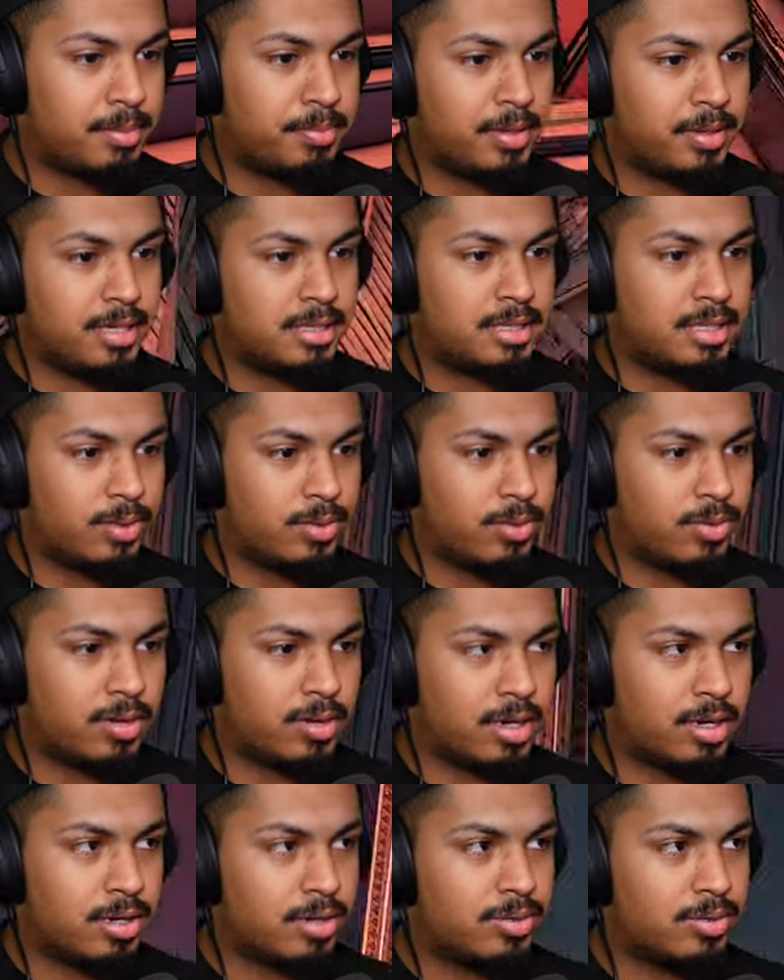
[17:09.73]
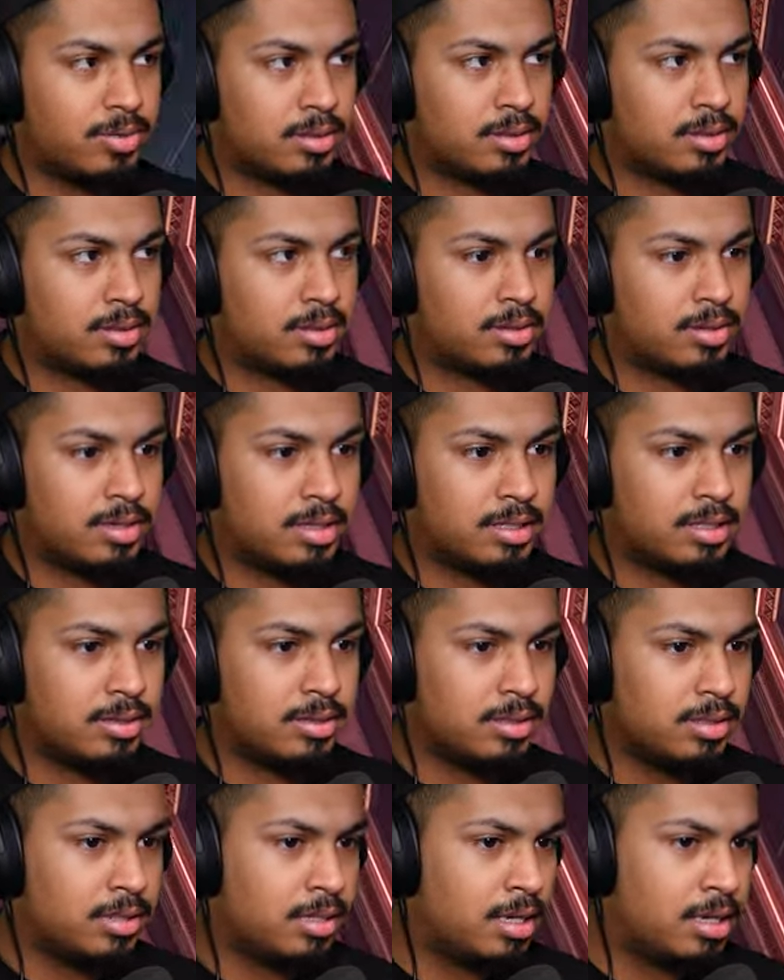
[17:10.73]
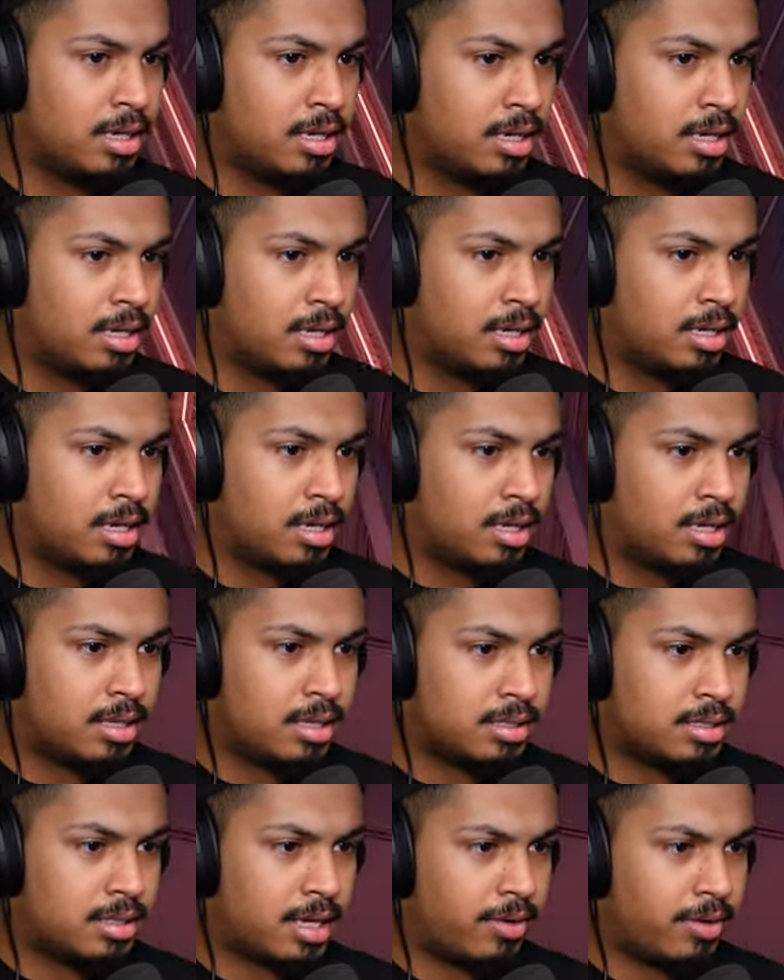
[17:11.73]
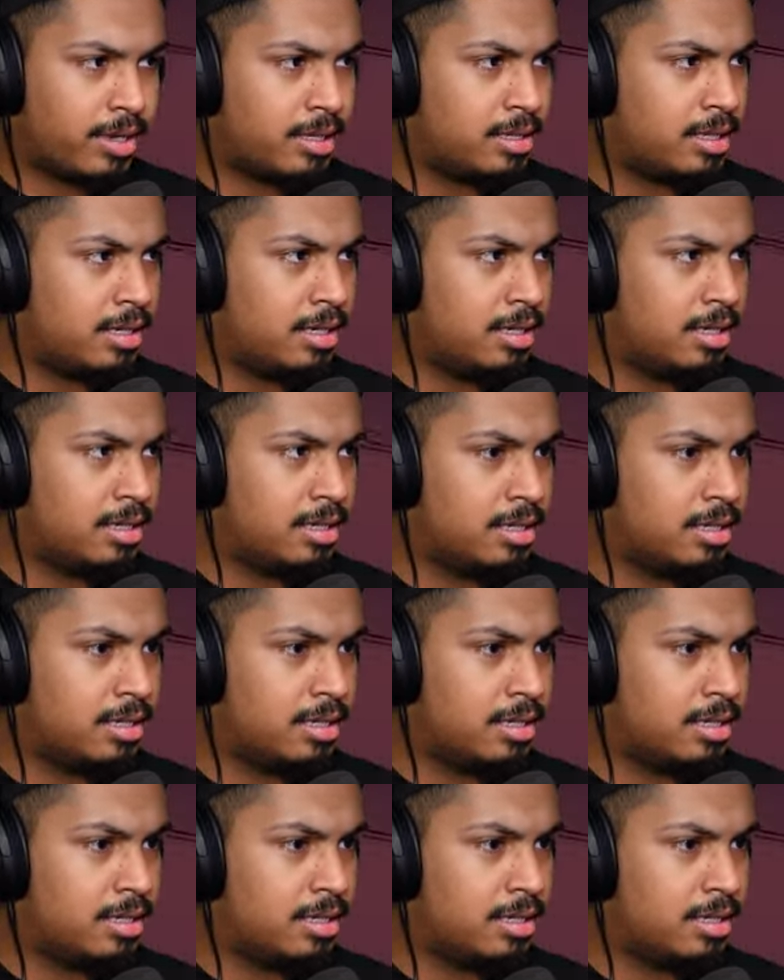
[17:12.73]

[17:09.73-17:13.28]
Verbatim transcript: like a place that would run on cr crystals. Is that right there?